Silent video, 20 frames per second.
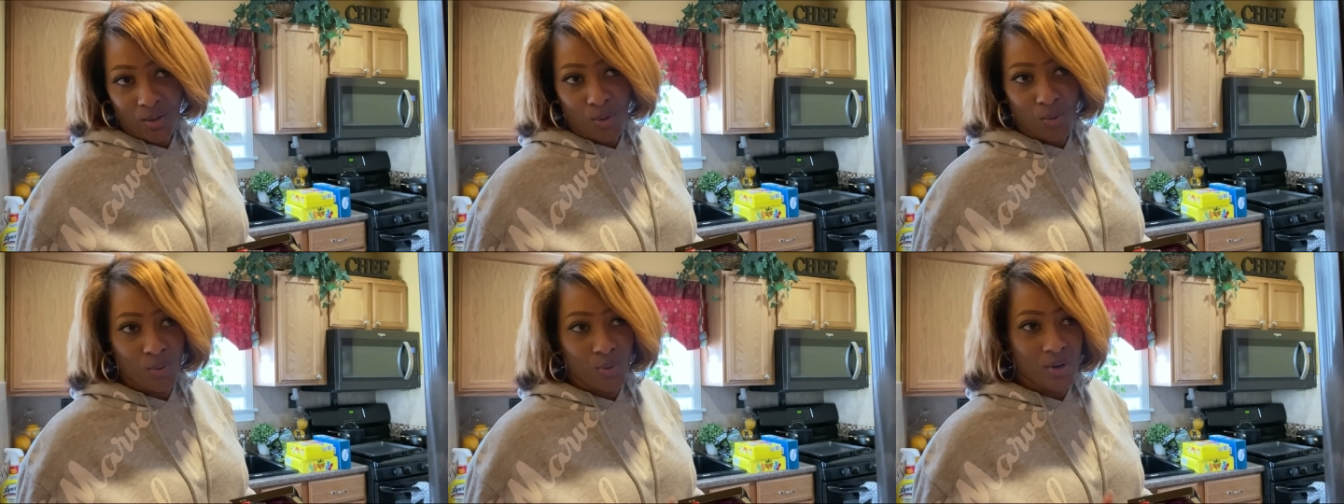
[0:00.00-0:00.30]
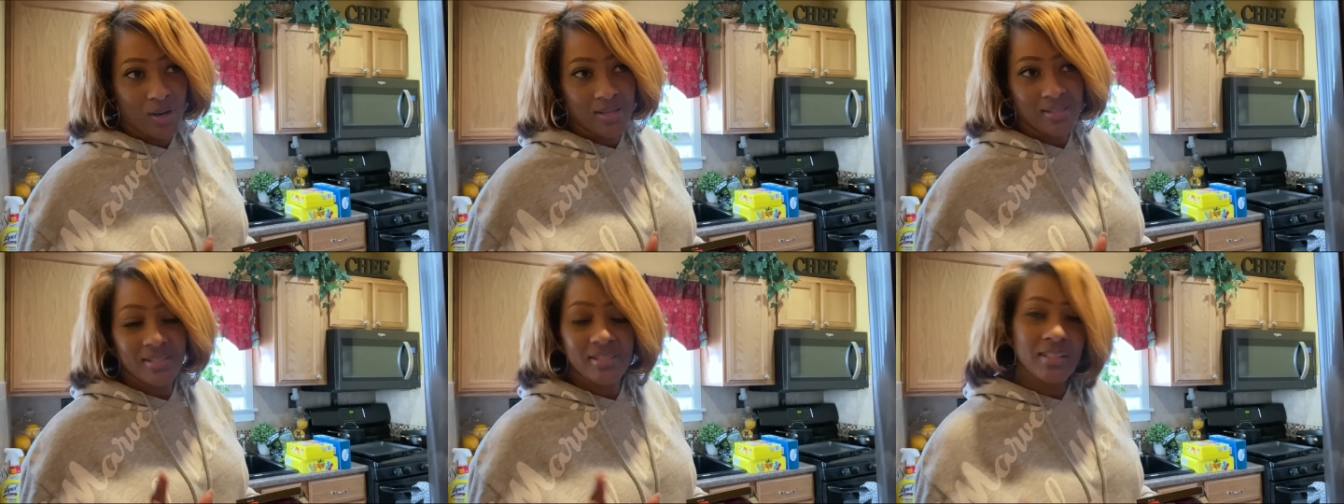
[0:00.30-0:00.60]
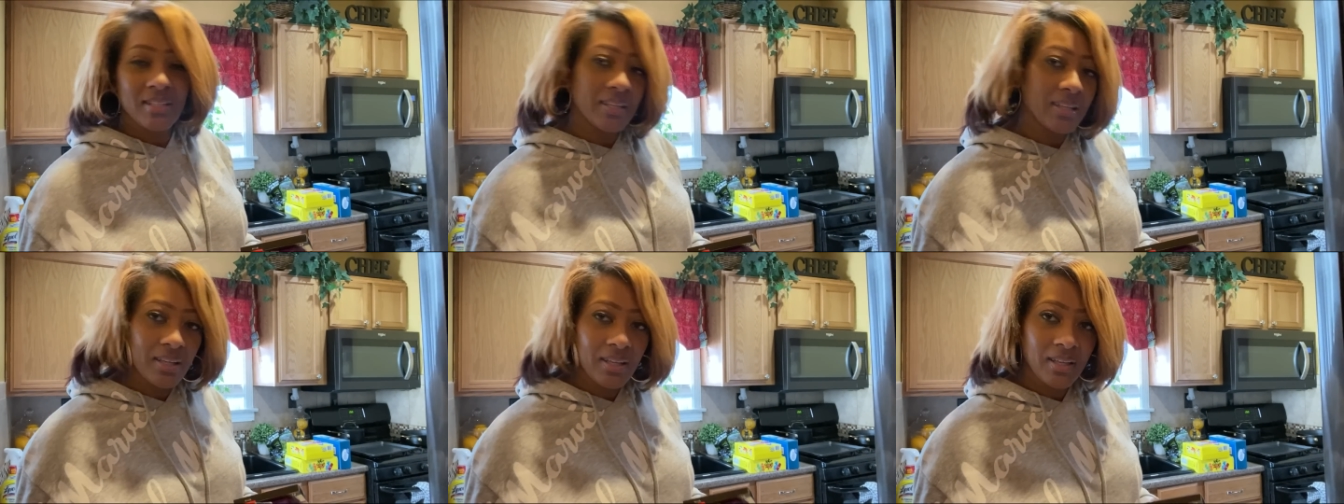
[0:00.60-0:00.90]
or a
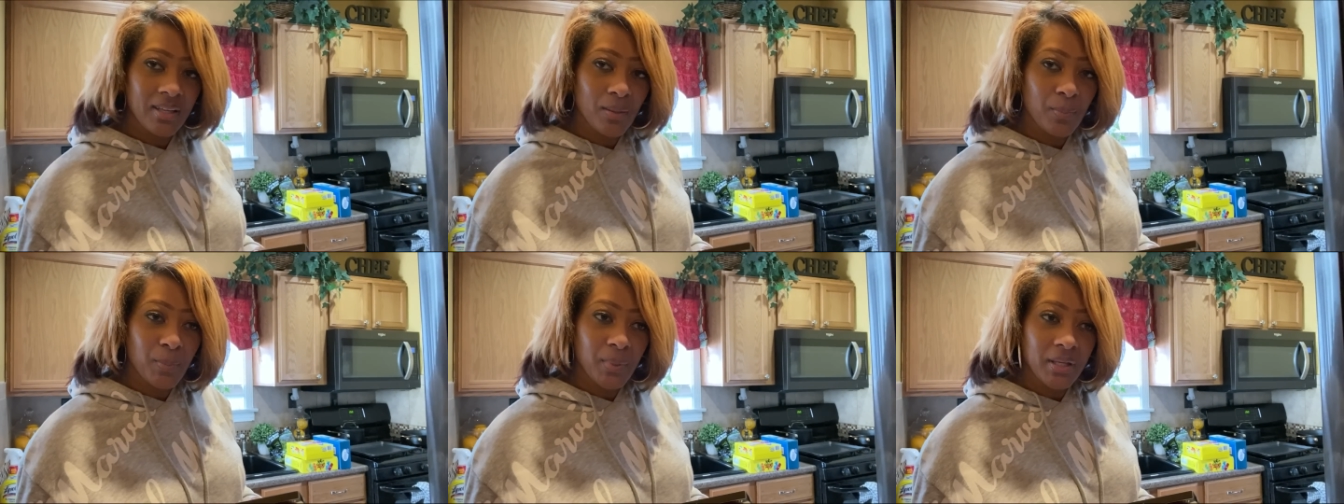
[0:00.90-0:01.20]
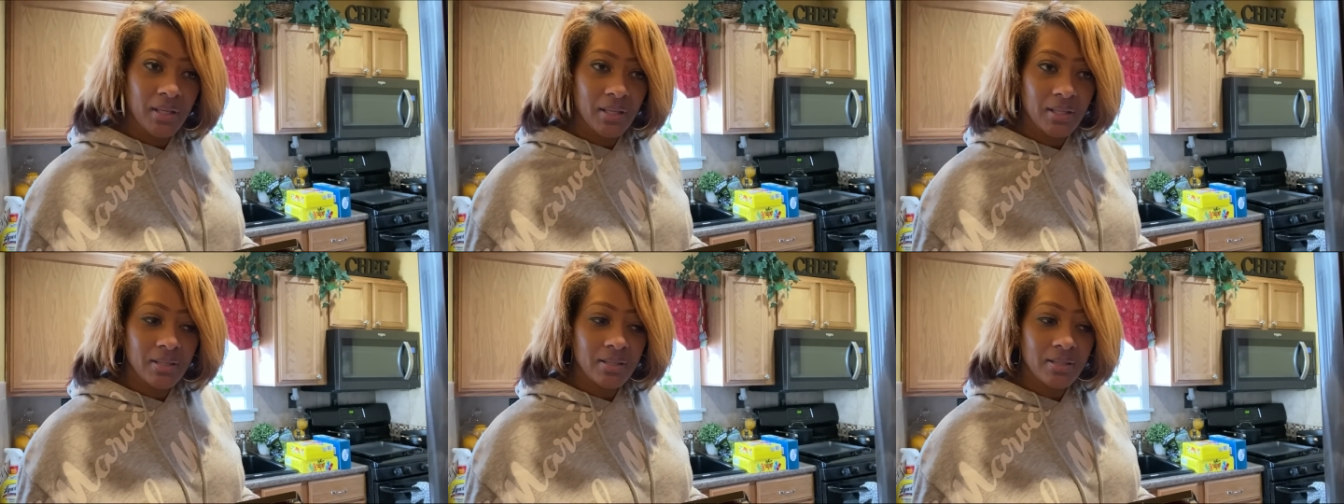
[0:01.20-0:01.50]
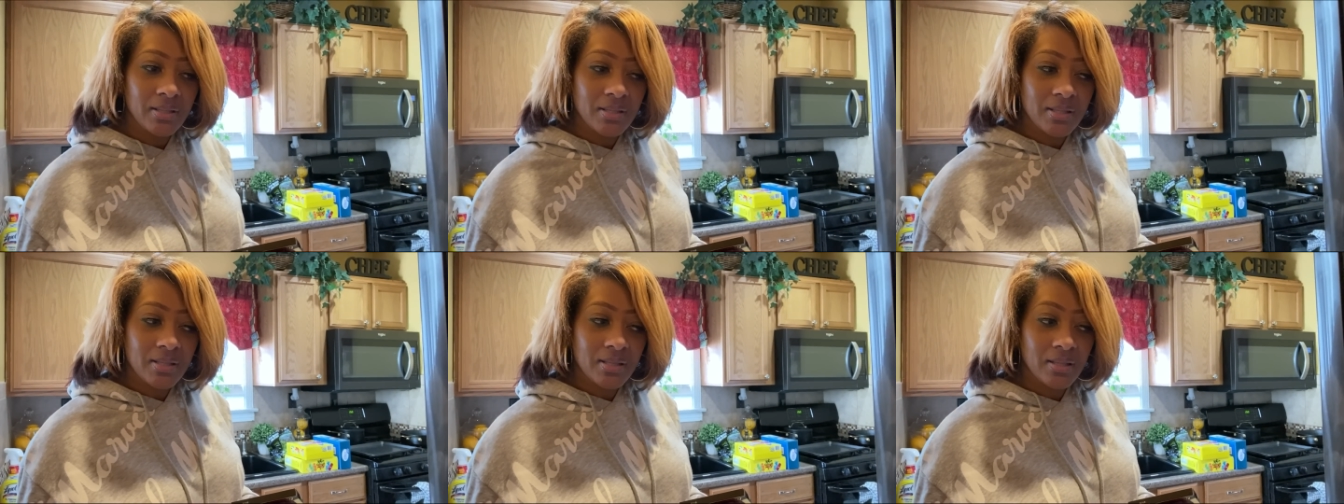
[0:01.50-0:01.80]
dig
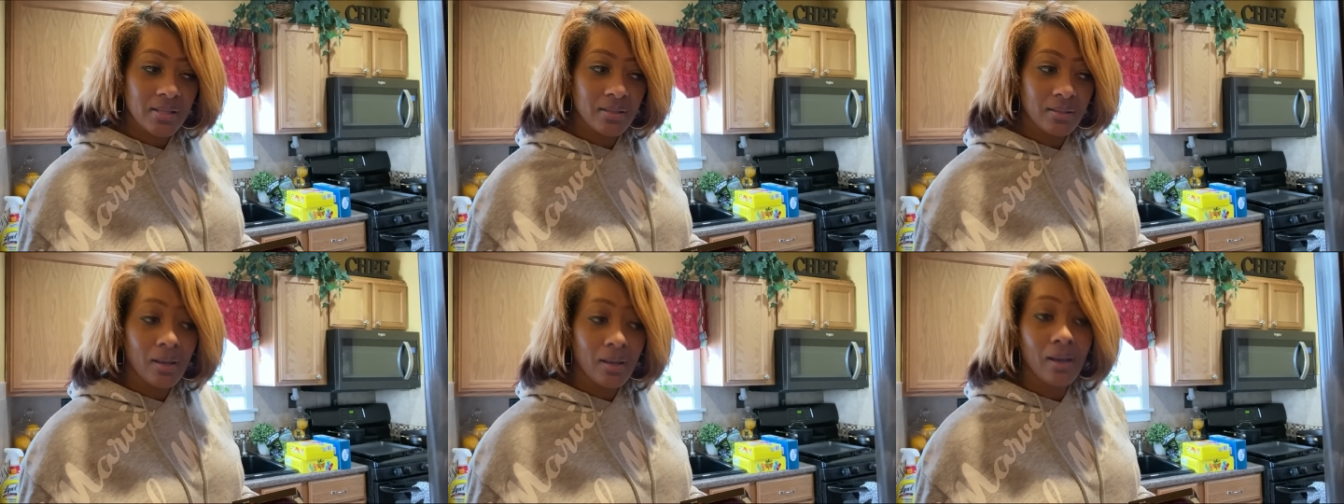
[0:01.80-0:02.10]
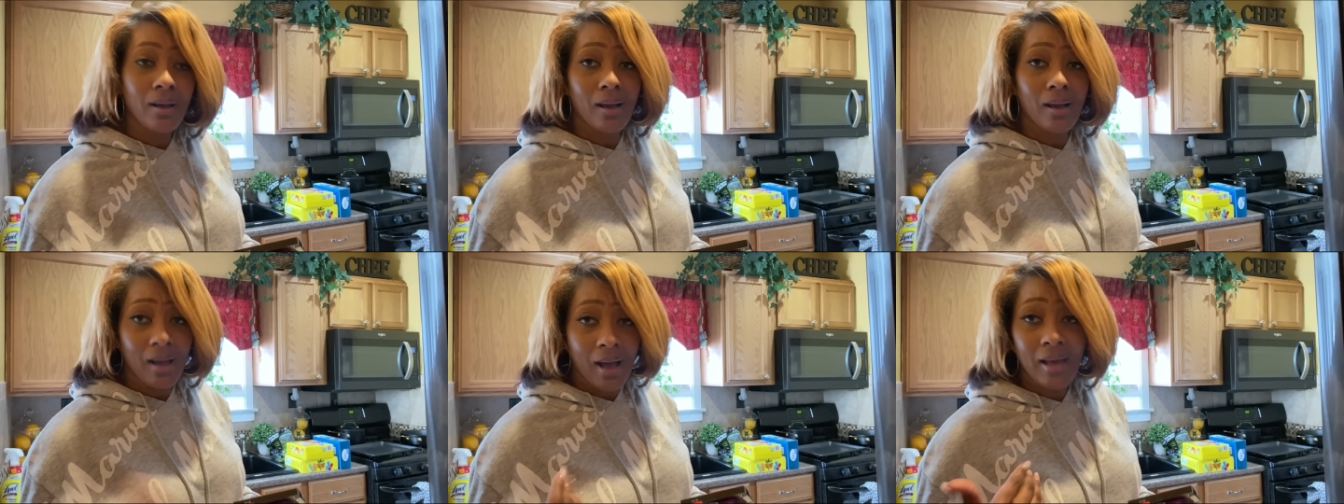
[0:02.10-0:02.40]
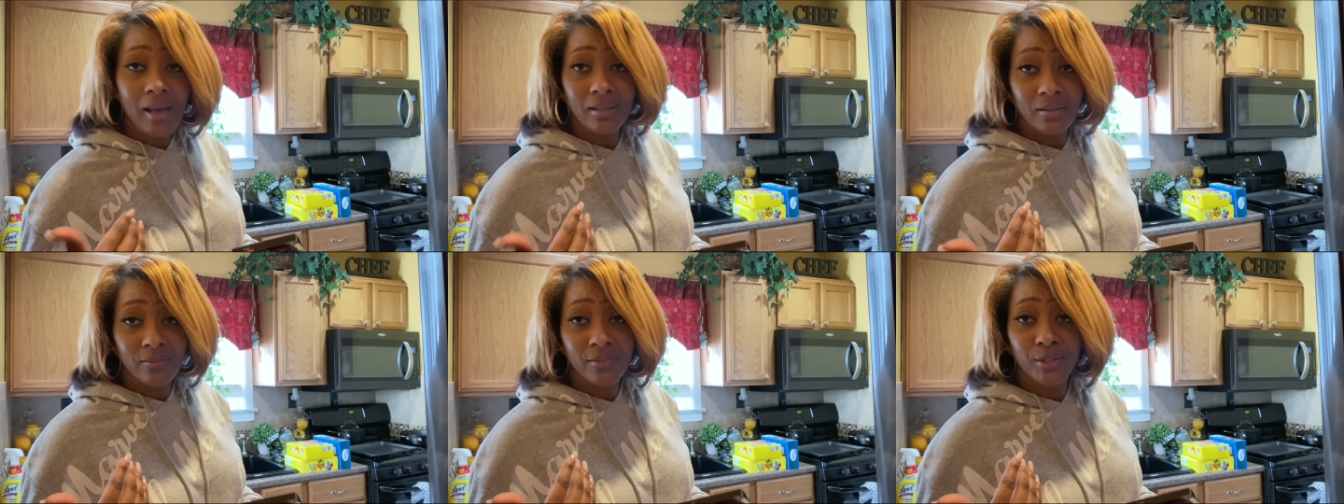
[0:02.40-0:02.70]
because
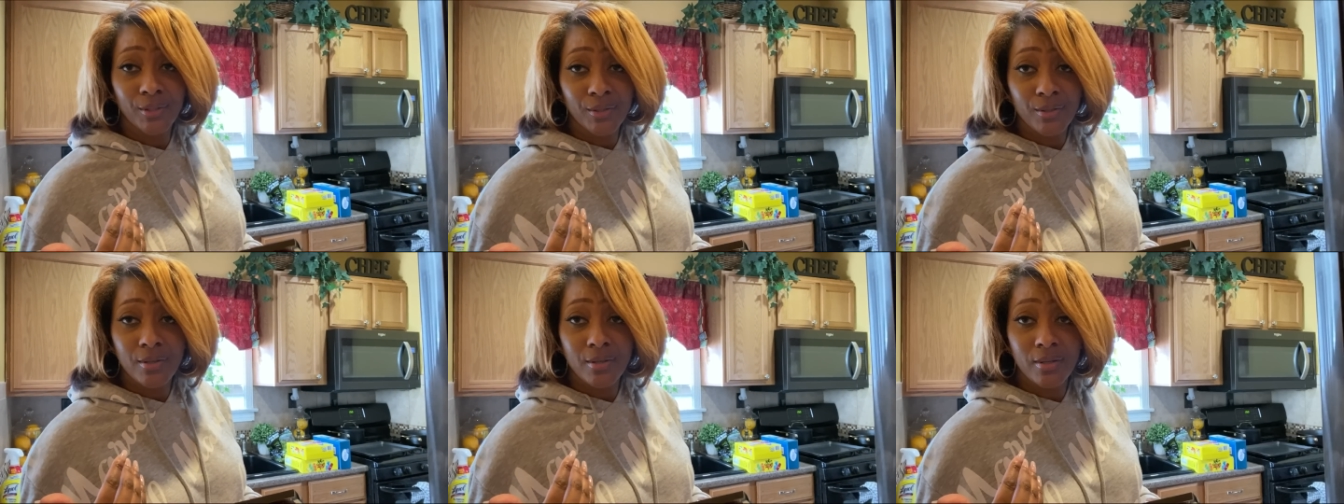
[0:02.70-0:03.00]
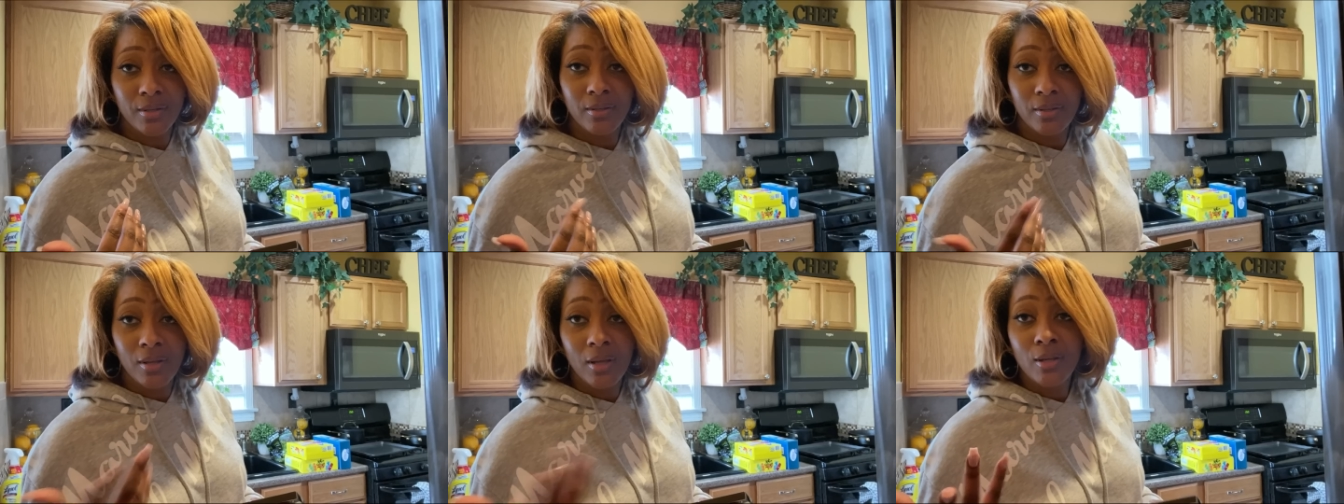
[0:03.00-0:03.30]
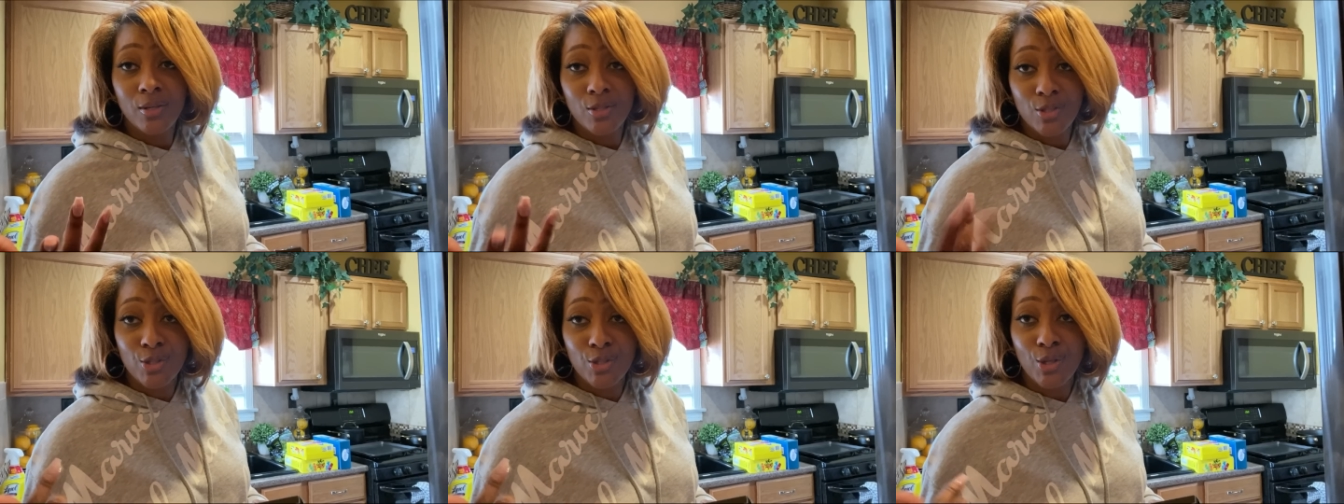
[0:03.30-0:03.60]
I live in the hood.
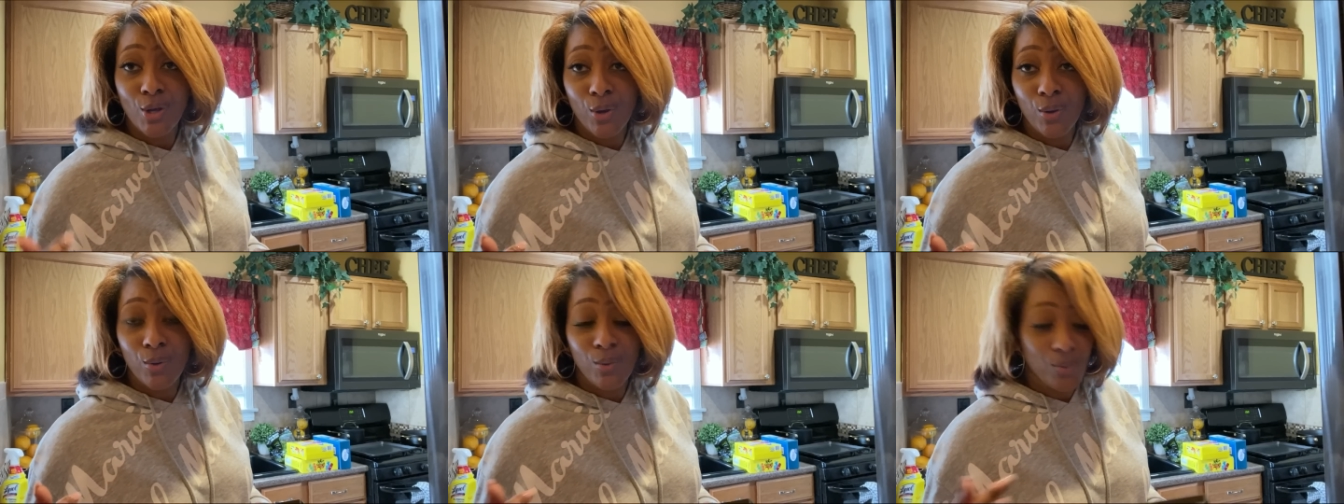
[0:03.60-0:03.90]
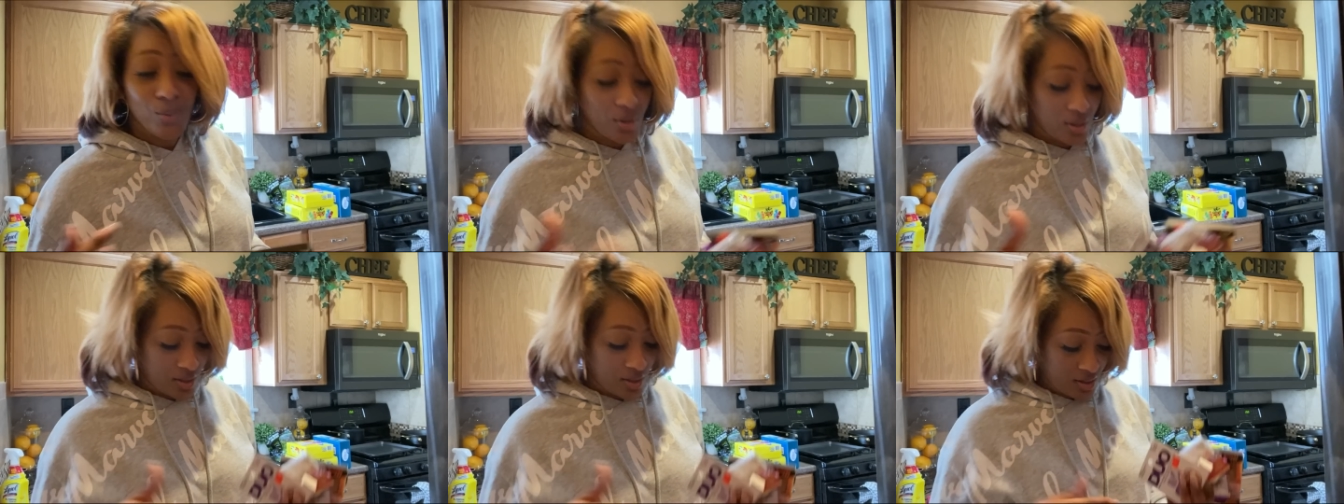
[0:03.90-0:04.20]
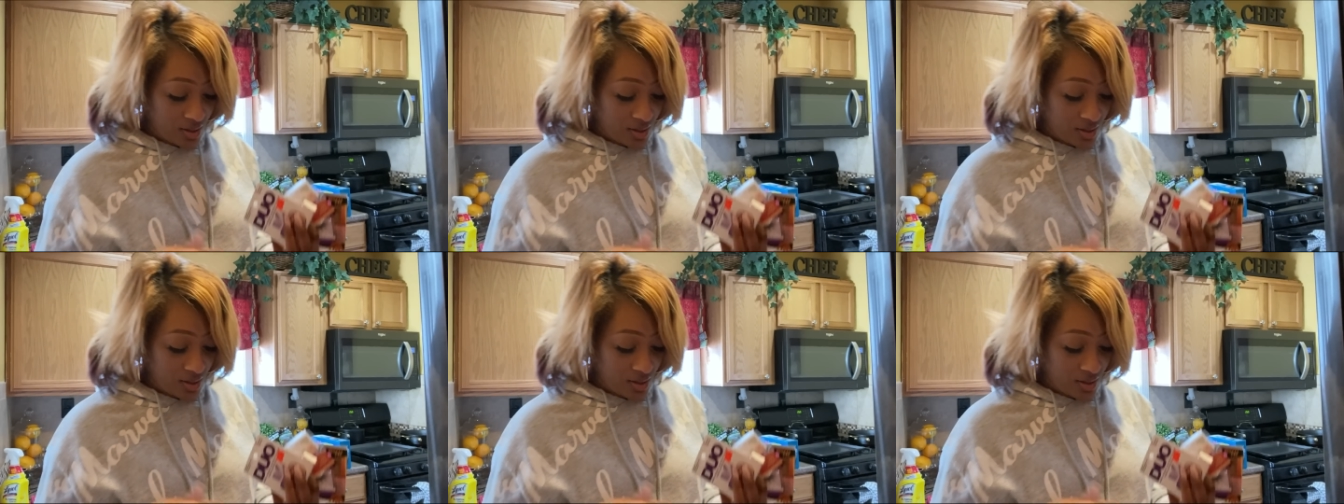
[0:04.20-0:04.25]
So